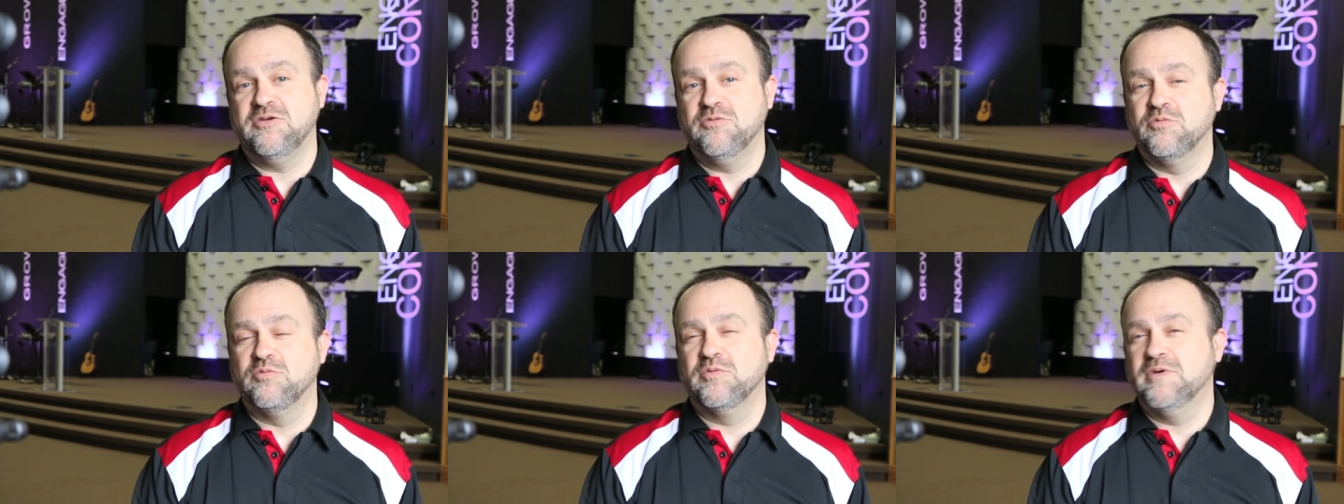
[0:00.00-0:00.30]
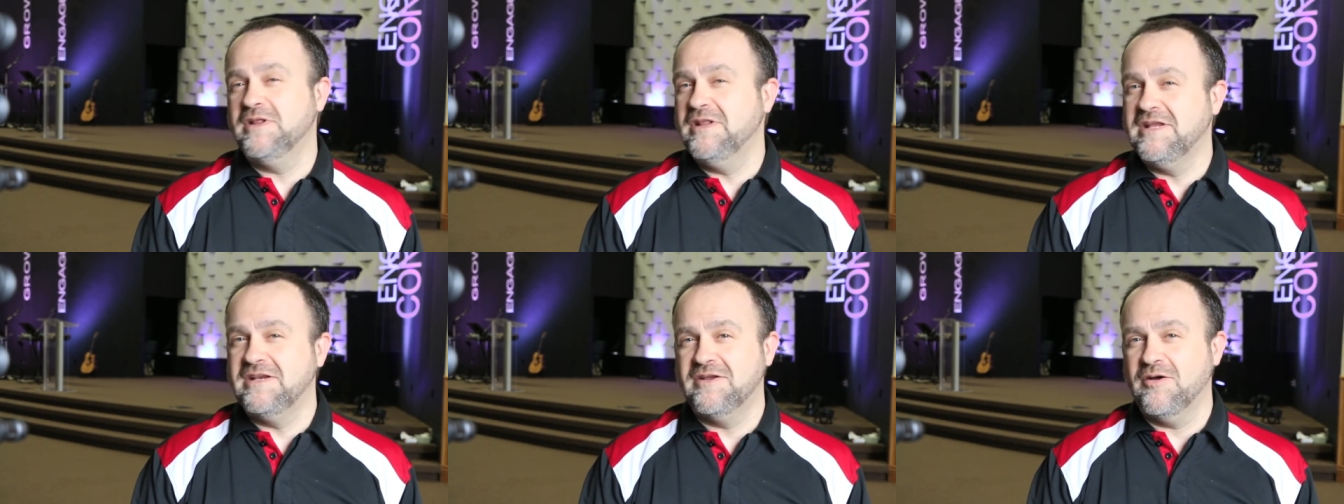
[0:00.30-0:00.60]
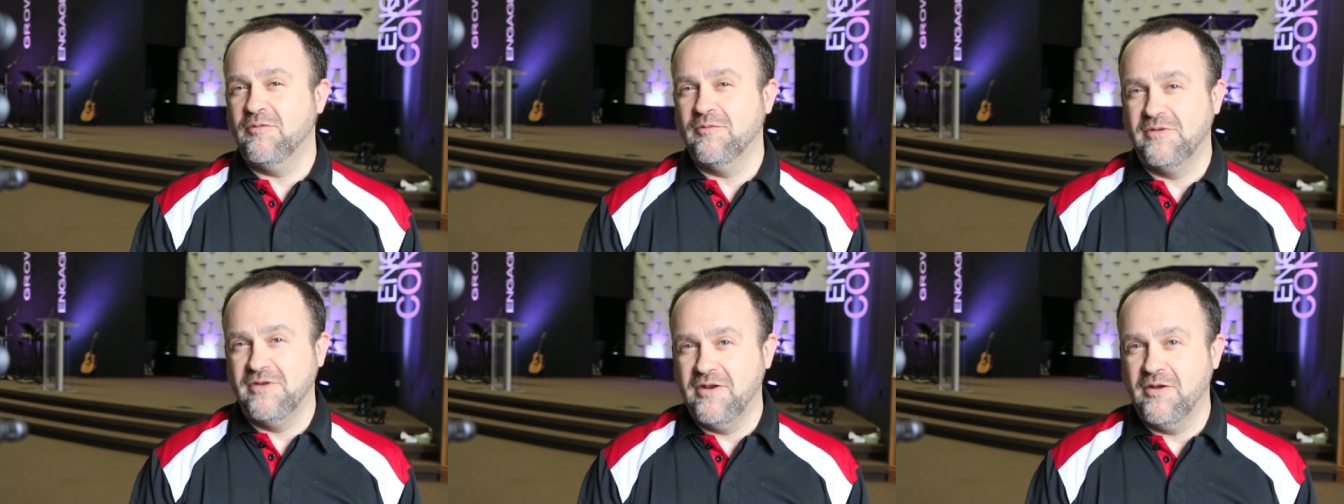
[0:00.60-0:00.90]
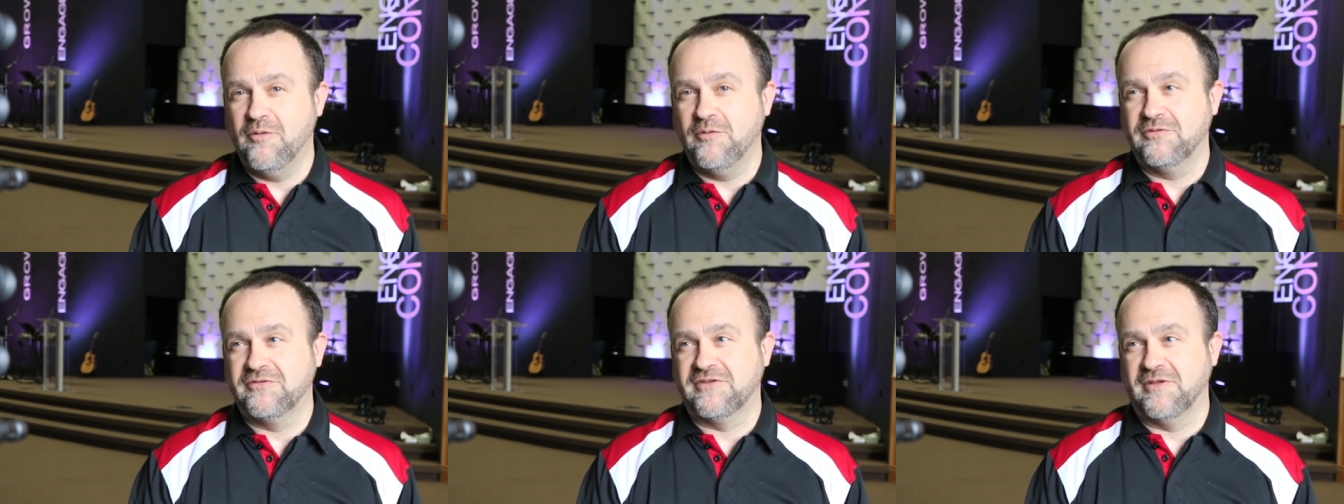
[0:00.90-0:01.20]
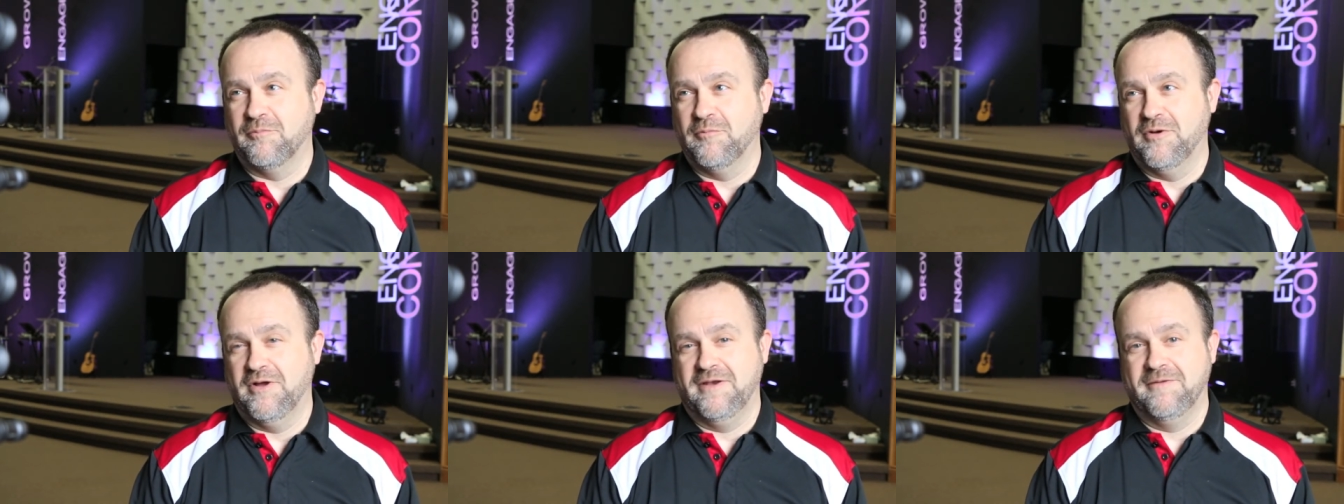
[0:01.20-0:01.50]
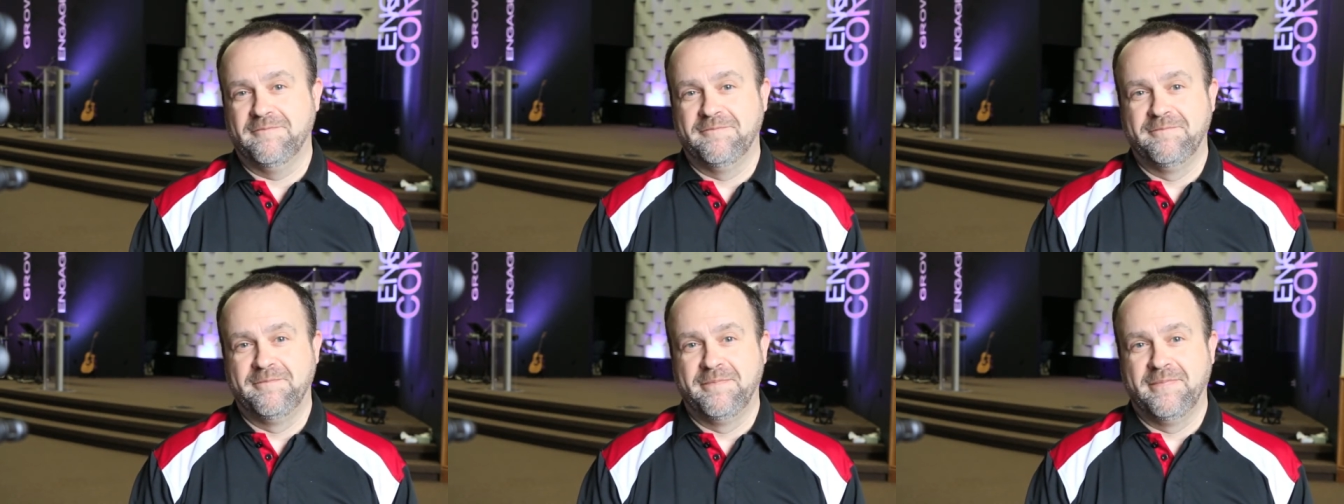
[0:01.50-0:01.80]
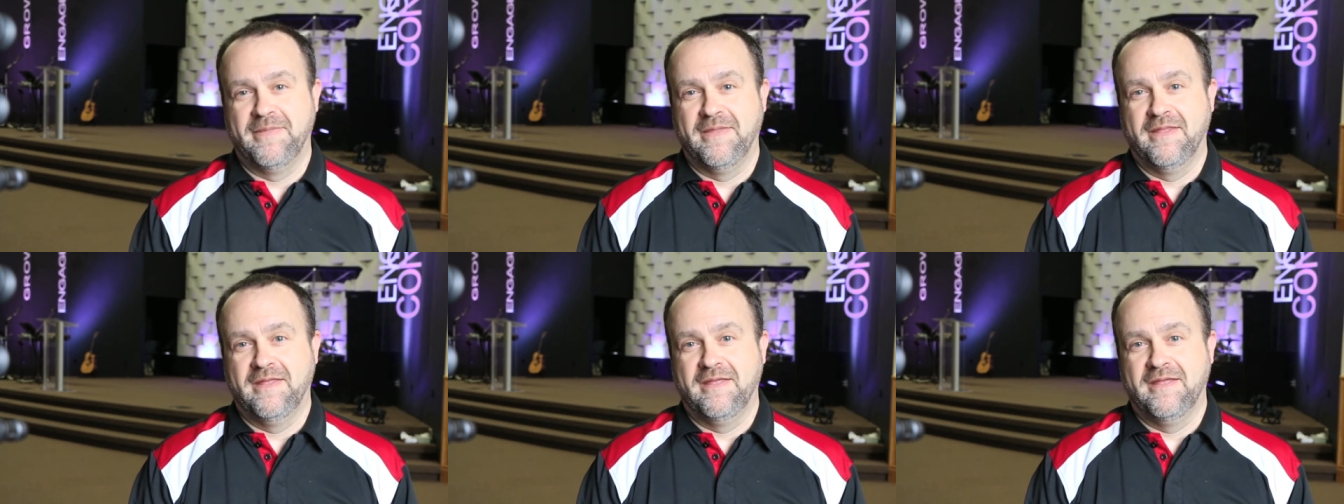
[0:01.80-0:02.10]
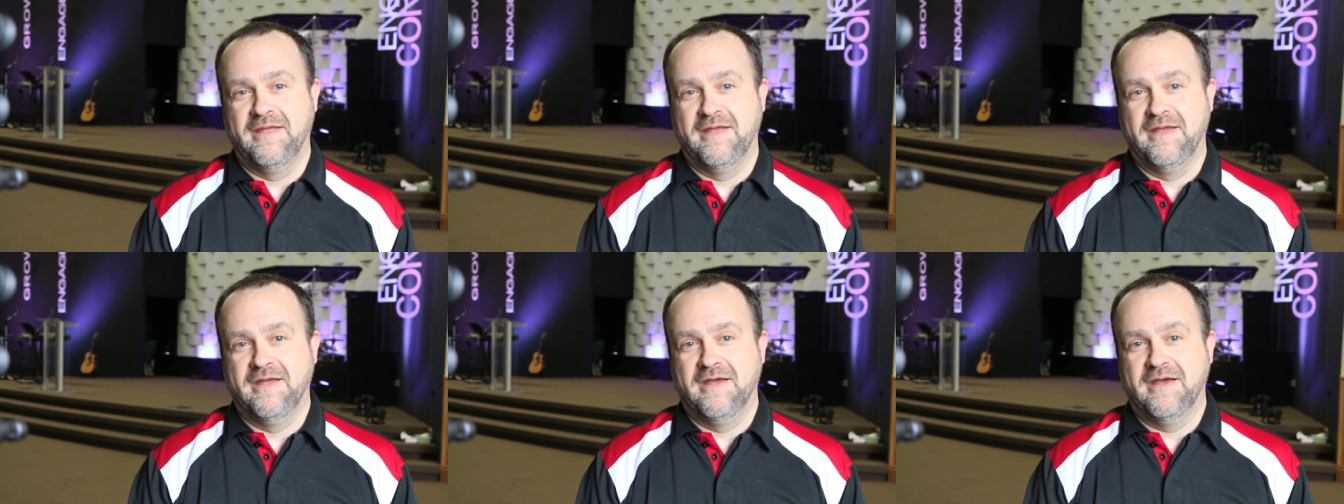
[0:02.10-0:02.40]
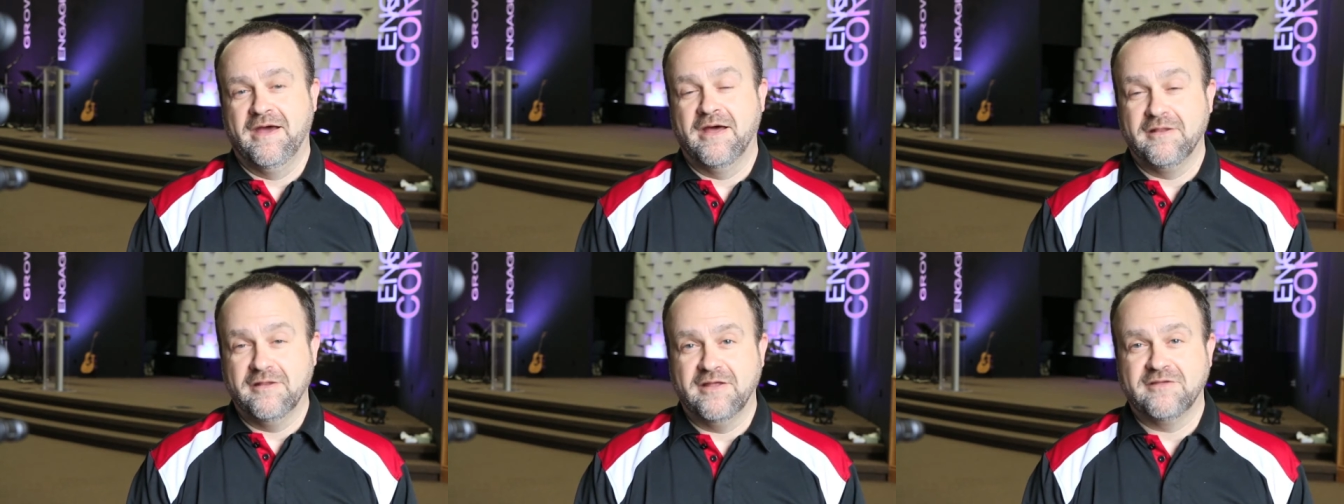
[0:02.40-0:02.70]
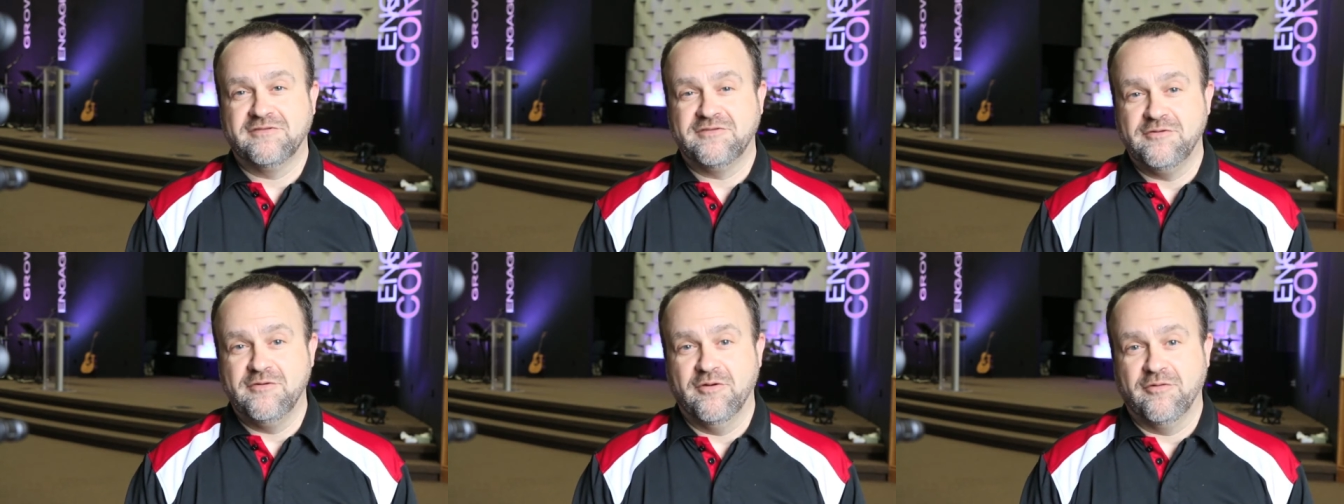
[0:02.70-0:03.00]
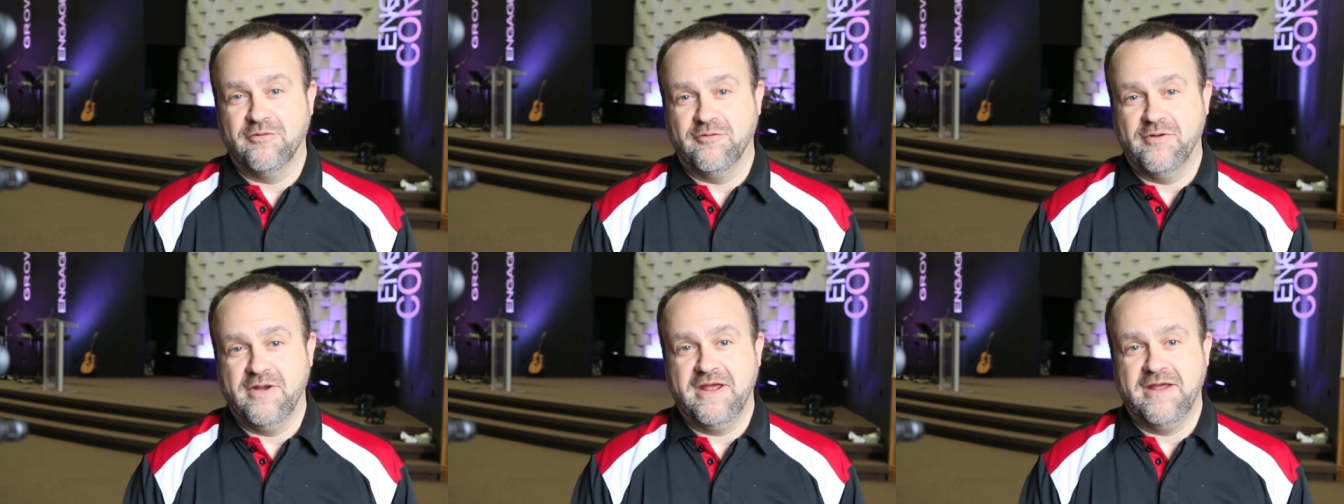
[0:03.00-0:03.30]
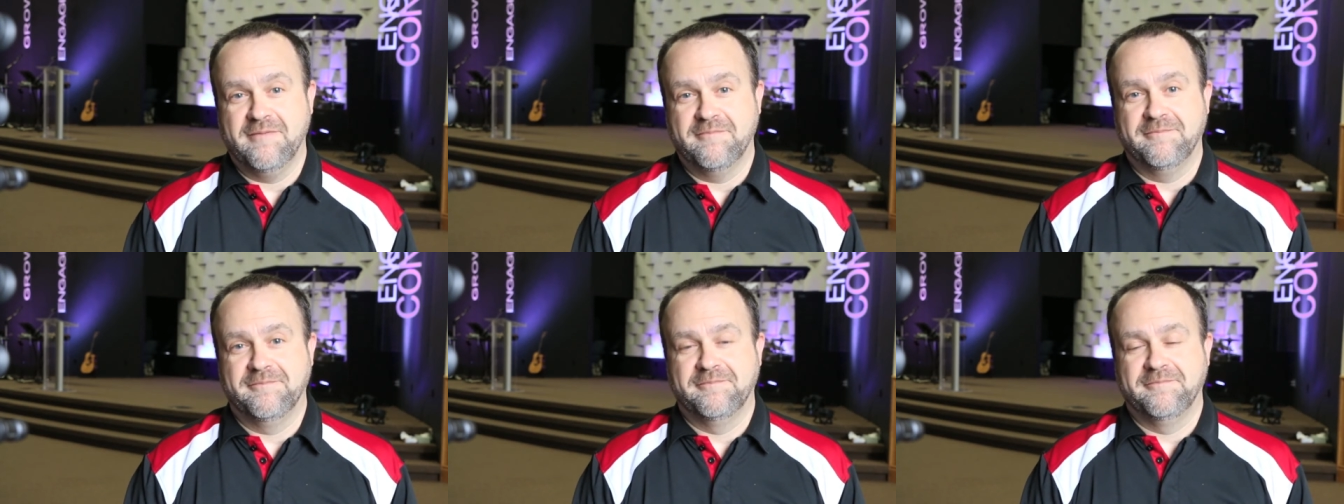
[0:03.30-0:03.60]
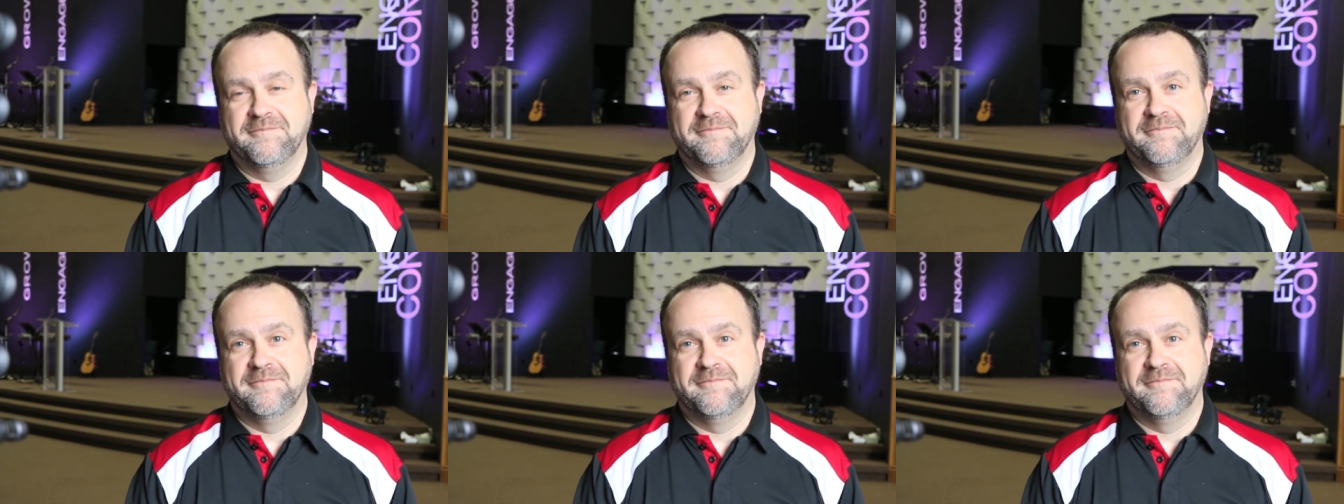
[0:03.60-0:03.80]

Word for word: you really don't know someone unless you know their name.